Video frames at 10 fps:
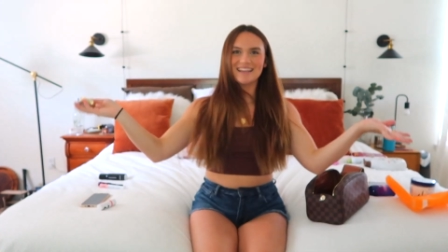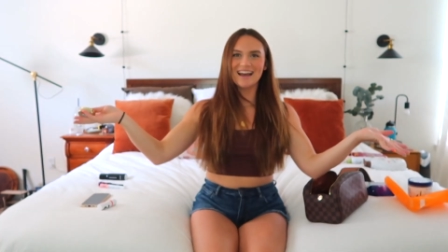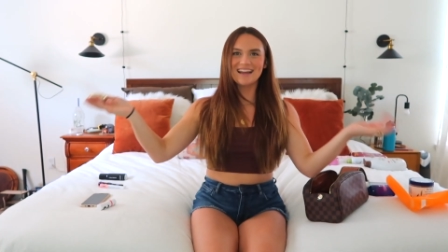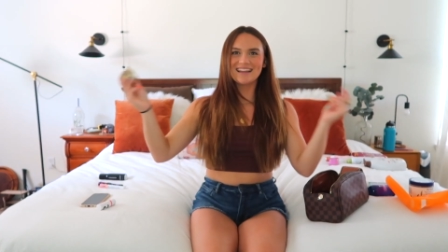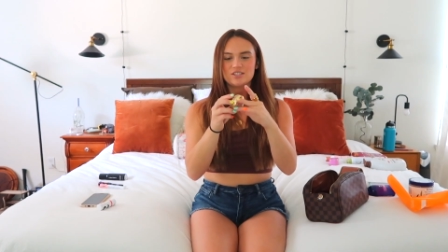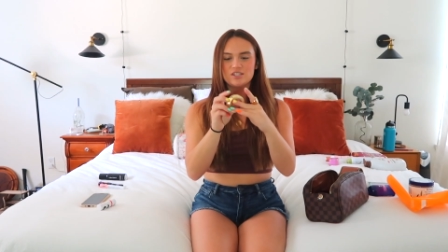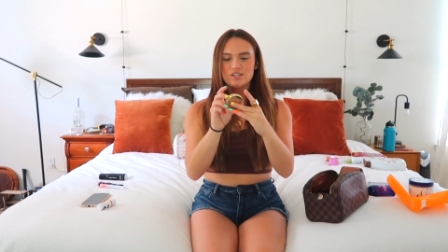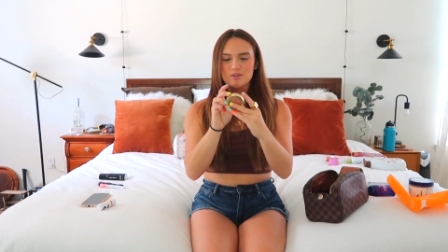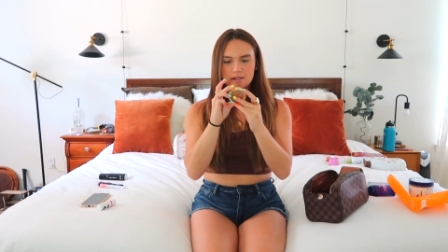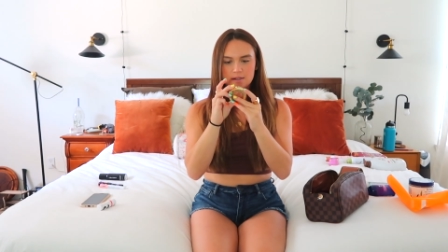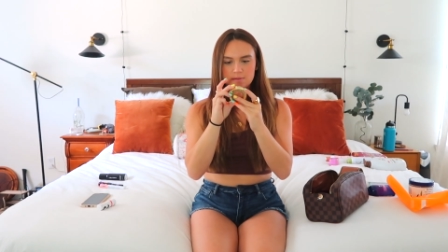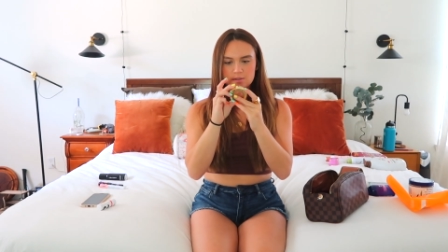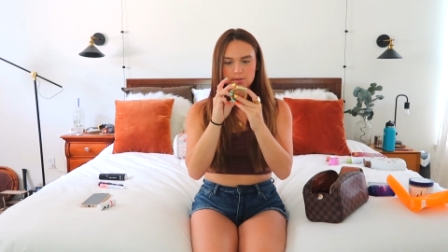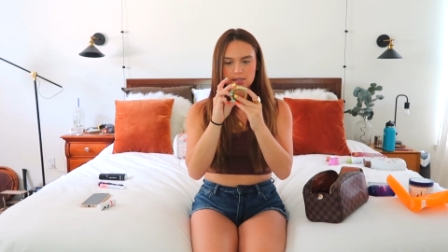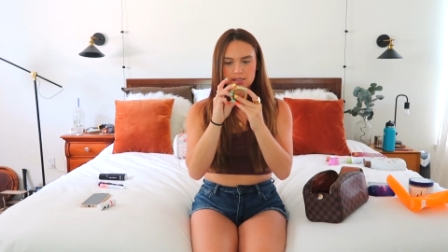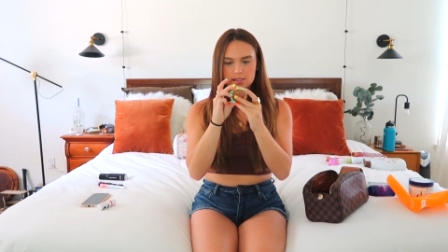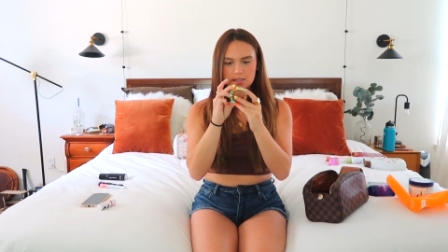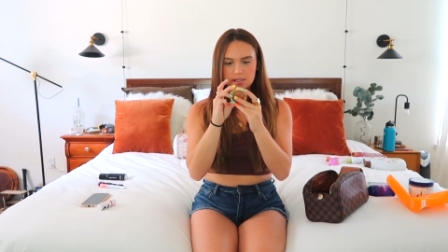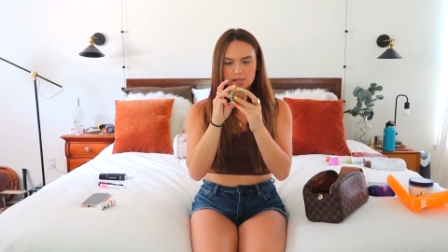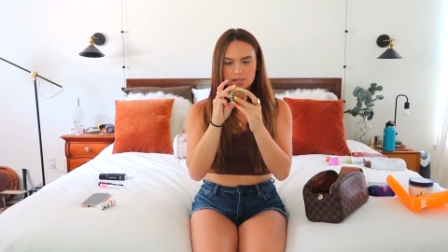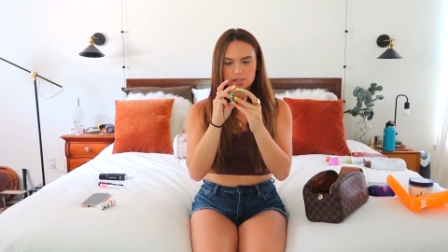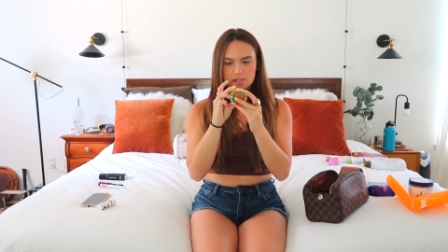yeah, she's cute. Um, this one is in the